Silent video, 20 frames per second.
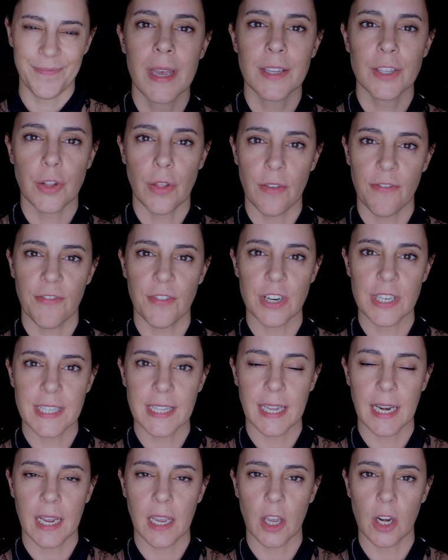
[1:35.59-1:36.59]
So the first
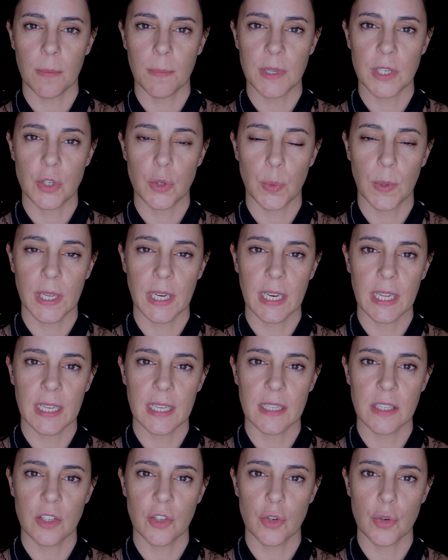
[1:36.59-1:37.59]
thing I'm going to be doing
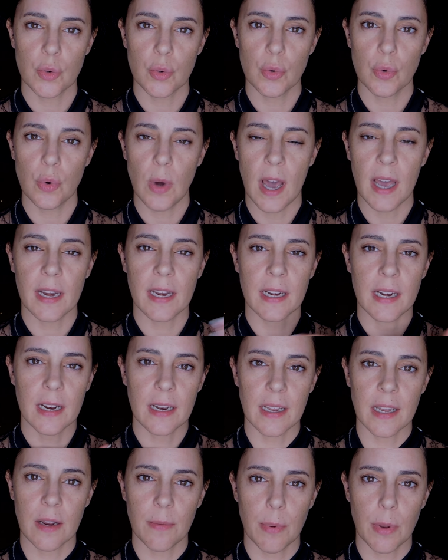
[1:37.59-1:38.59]
is to adding a
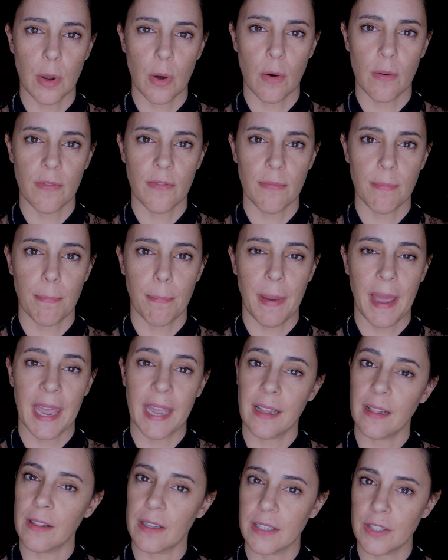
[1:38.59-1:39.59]
little bit of
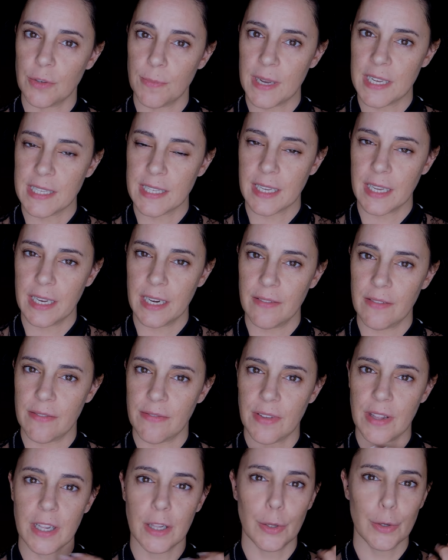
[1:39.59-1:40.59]
pale into my skin. If
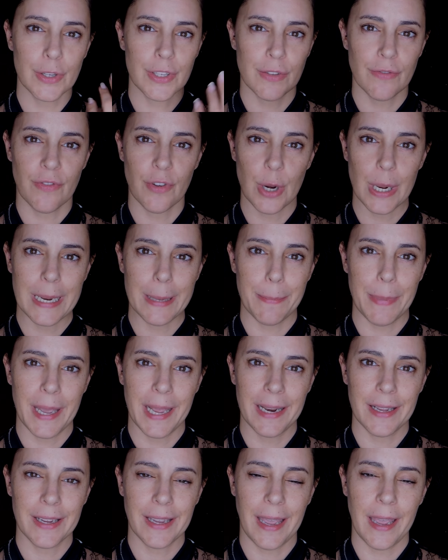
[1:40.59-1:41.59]
it looks really
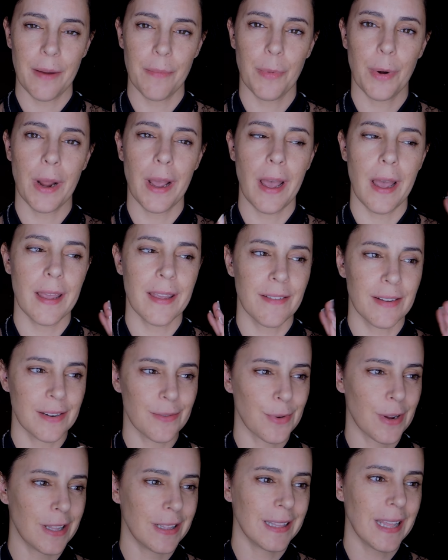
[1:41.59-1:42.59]
pale on camera, in
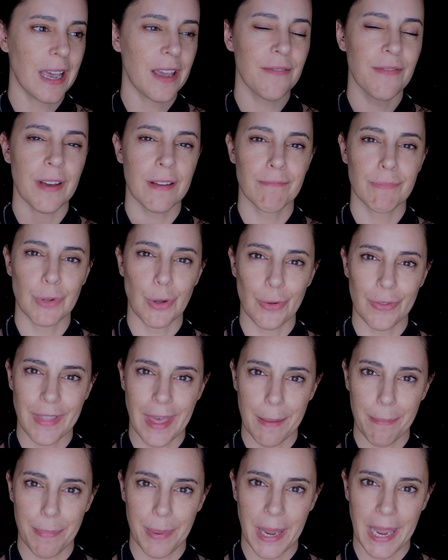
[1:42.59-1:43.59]
real life I'm not
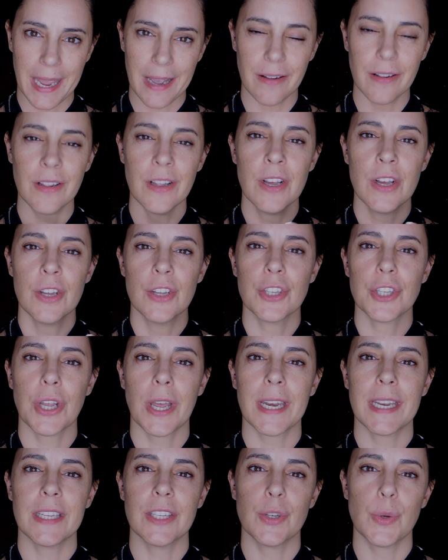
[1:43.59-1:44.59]
that pale, so I
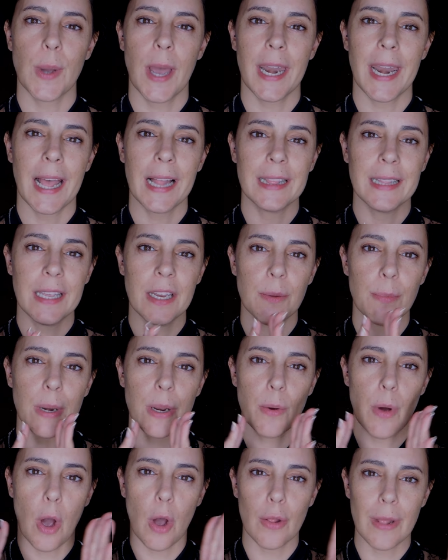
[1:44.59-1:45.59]
need to add a little bit
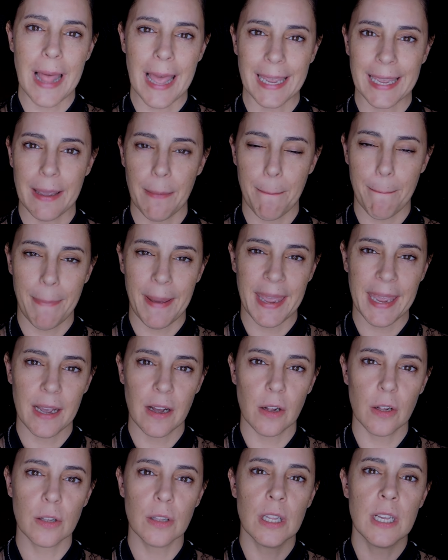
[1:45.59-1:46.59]
of like a
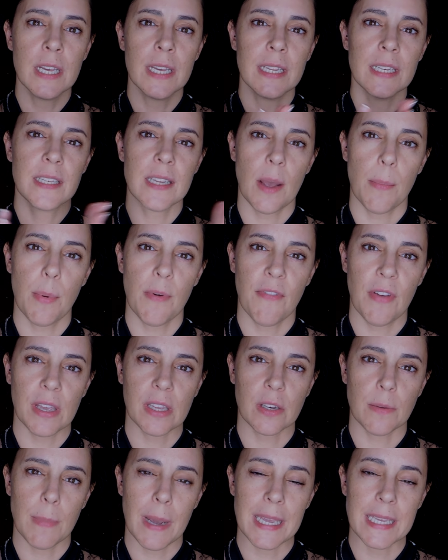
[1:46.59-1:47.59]
pale type
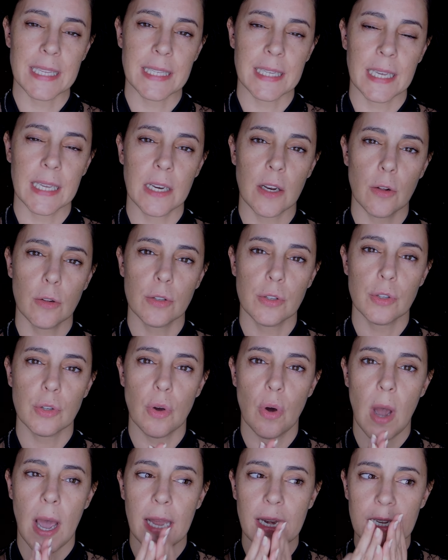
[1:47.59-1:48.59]
effect on my skin.
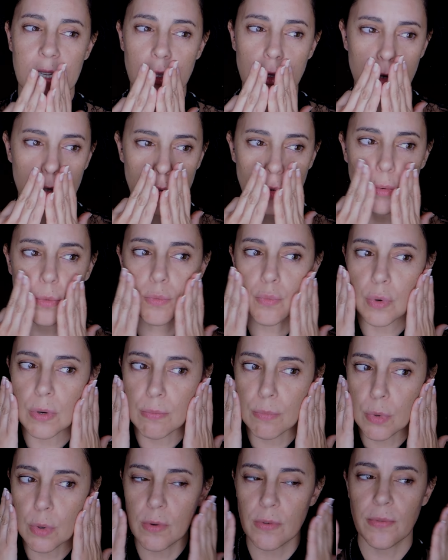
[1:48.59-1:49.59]
Also I need to
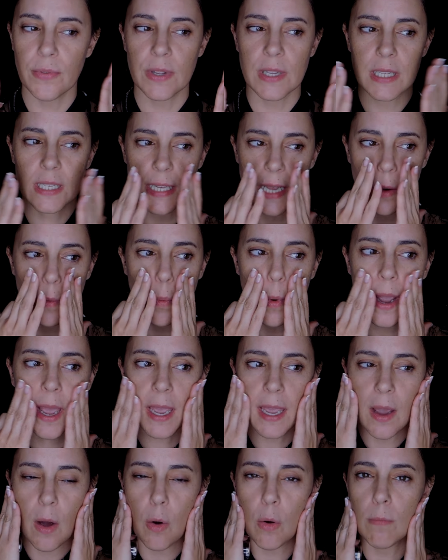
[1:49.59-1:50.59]
remove in some
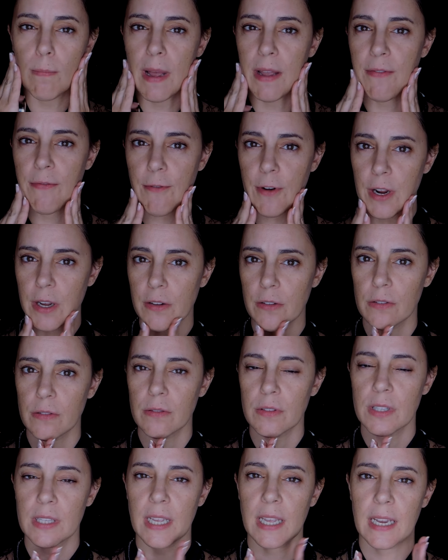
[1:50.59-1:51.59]
way all my
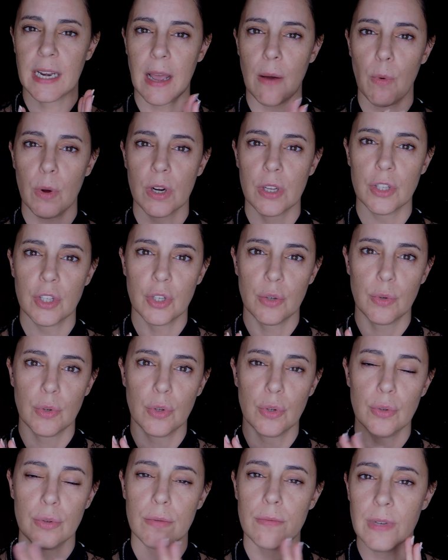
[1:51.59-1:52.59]
freckles, and I wanted to
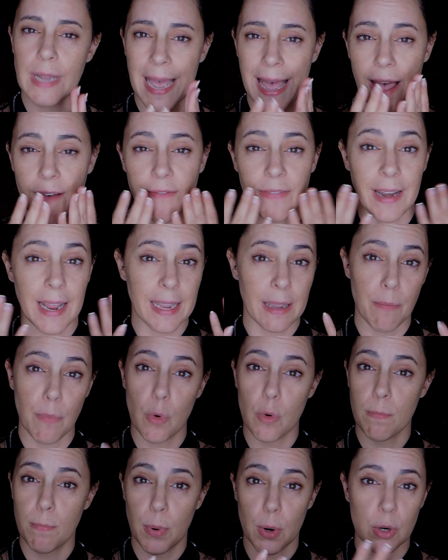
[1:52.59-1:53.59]
have like a
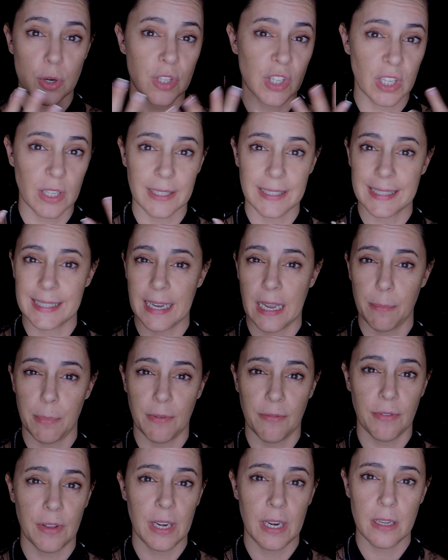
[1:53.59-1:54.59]
more porcelain type
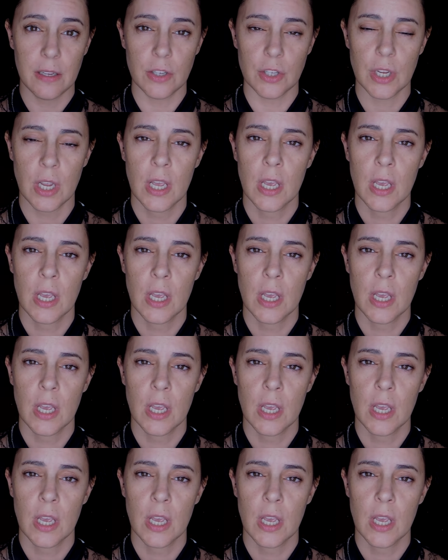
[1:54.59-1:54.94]
of finish.